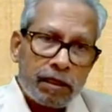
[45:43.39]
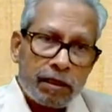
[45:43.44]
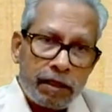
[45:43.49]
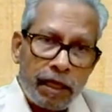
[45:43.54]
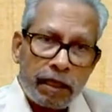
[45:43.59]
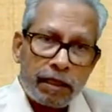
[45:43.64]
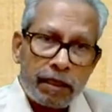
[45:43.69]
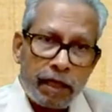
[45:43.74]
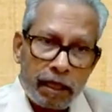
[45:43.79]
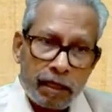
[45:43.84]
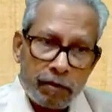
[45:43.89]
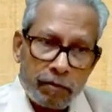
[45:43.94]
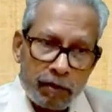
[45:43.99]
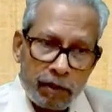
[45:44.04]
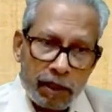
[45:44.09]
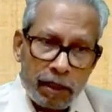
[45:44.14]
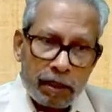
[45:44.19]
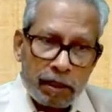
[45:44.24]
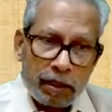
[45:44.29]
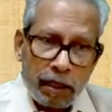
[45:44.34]
that can
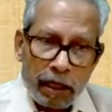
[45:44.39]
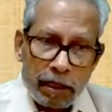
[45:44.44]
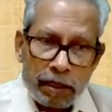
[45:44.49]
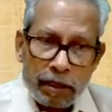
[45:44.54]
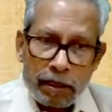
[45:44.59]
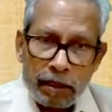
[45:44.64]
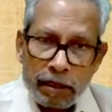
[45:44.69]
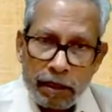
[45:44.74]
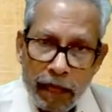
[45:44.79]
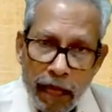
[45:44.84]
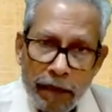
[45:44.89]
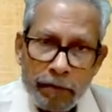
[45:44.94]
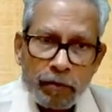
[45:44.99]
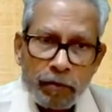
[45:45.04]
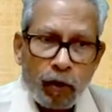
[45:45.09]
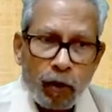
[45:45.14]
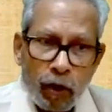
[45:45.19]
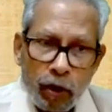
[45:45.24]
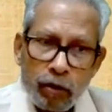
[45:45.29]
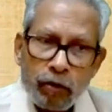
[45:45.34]
be a
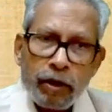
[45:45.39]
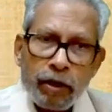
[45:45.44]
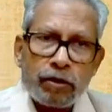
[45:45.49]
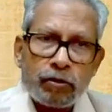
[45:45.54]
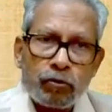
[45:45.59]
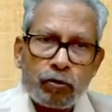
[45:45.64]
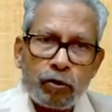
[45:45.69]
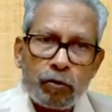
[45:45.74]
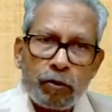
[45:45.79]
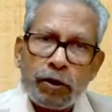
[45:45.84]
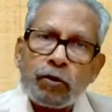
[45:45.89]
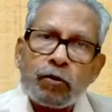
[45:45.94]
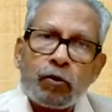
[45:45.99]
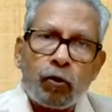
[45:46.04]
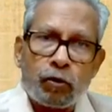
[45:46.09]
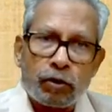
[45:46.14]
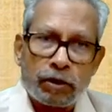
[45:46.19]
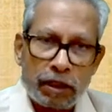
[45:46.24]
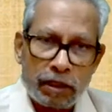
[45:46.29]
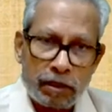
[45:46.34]
gap always should be
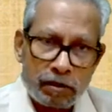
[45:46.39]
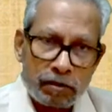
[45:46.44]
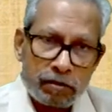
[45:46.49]
closed.